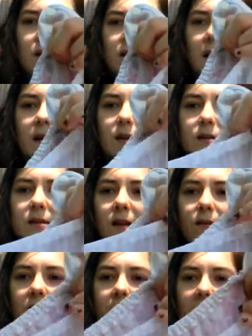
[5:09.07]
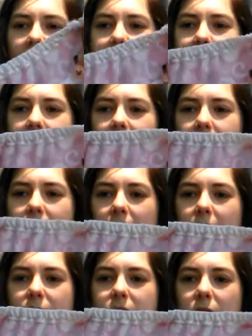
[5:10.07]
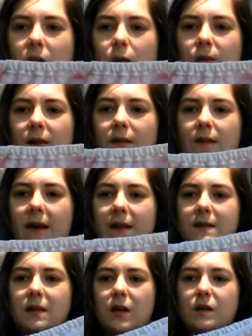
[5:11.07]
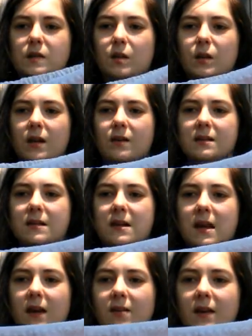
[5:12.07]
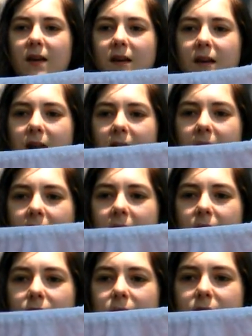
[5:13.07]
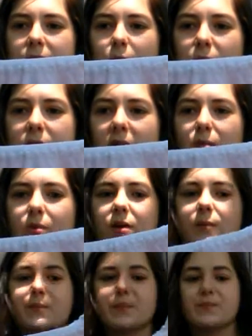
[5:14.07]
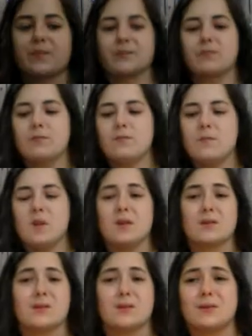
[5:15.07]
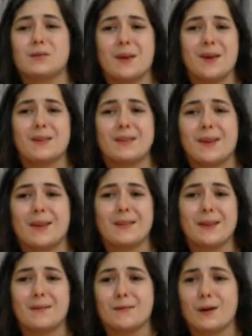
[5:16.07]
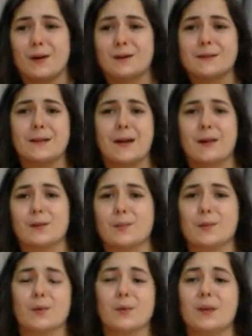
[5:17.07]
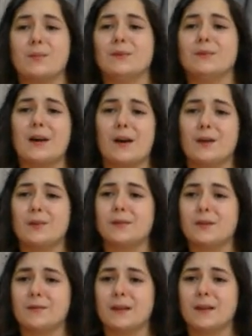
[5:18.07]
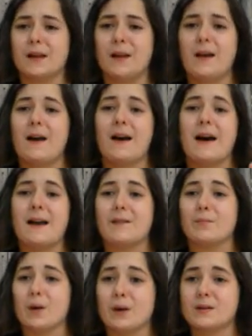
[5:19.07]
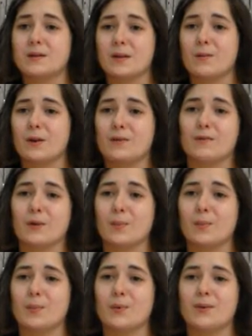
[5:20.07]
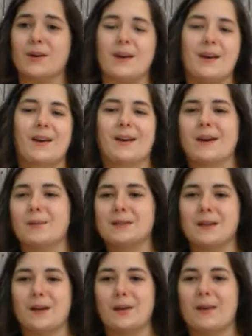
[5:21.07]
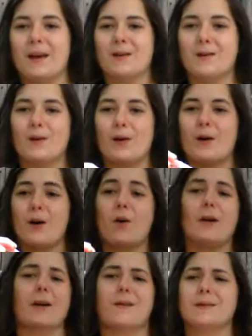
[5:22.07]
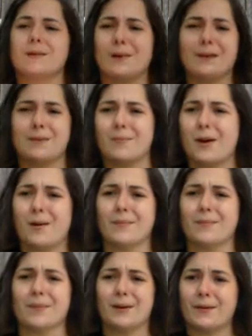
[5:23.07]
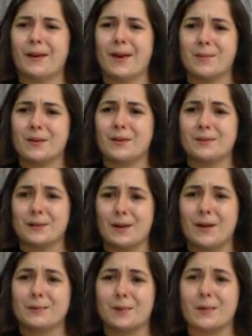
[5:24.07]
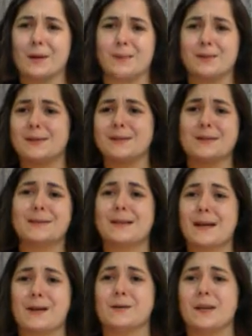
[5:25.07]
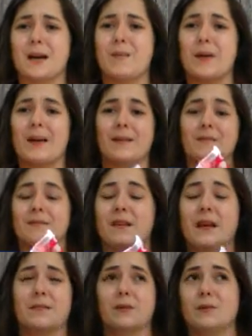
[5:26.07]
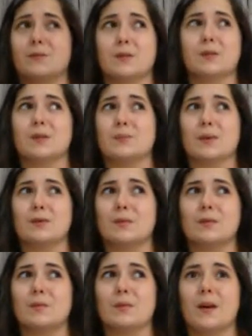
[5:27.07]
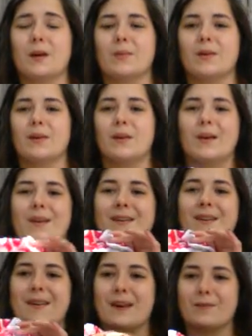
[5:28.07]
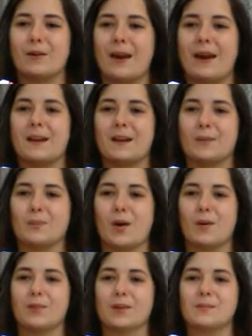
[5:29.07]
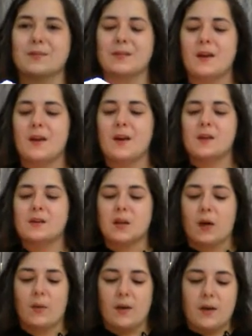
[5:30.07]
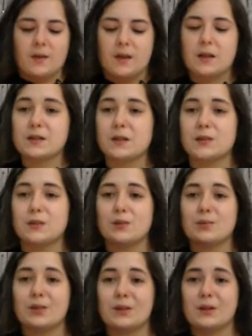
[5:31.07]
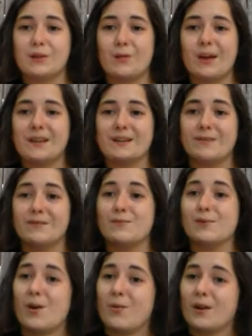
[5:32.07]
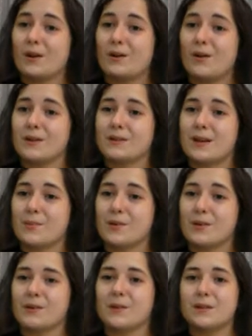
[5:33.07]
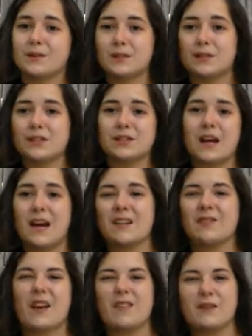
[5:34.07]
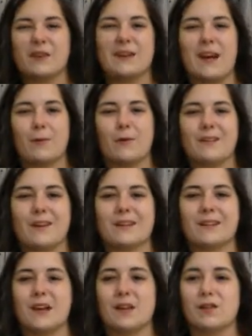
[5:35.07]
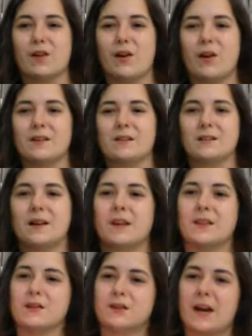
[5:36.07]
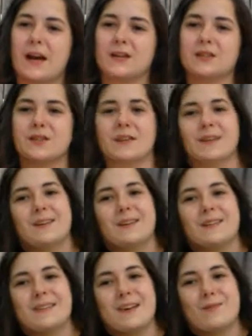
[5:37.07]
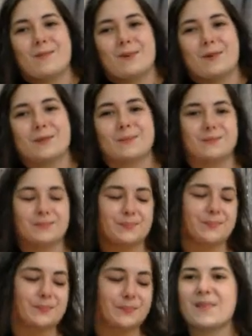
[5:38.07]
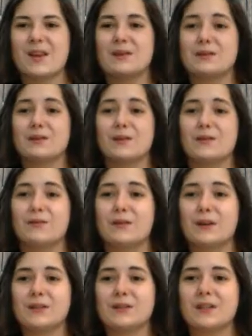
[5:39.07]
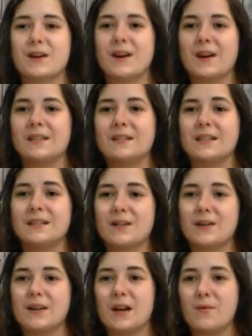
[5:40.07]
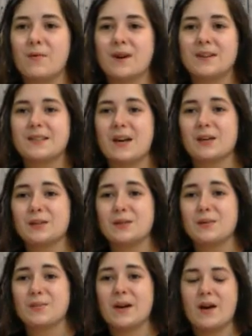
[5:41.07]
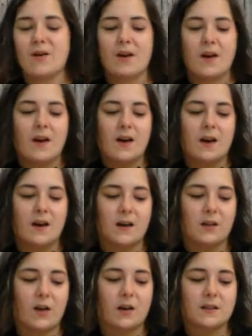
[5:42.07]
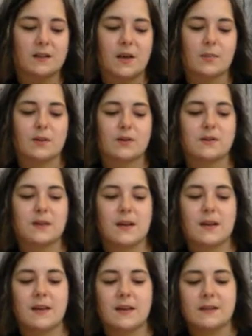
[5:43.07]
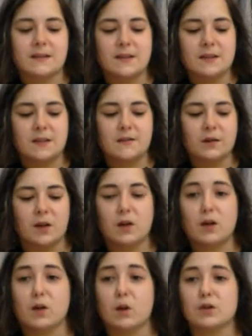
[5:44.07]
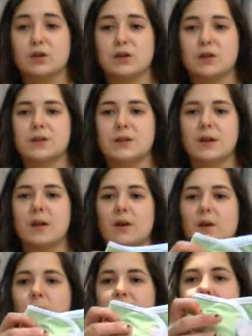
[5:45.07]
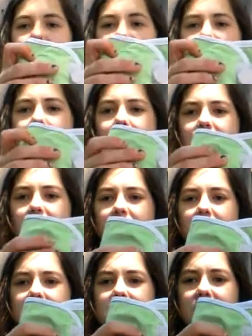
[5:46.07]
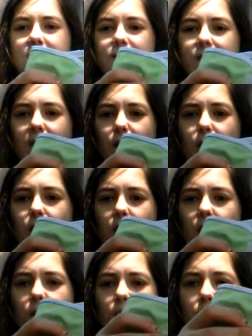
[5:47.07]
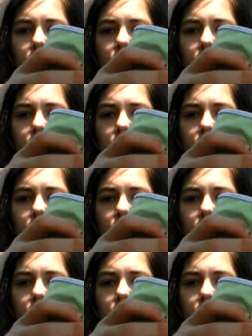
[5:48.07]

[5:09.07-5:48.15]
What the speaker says: layers of elastic to go around the legs. So there is nothing getting out of this swim diaper. So do not let lifeguards and other pool people tell you differently. I have personally worked for a pool, and I will tell you that oh, and also as a mom, okay, I've been using cloth swim diapers this entire time, and I've never used a disposable swim diaper. Never had any problems. So these are 2 really good ways, if you don't want a cloth diaper, to just kind of every now and then cut the cost, cut the trash, save the world. So the first detail that I want to talk to you about cloth diapers is the different closures. We have, this is Velcro,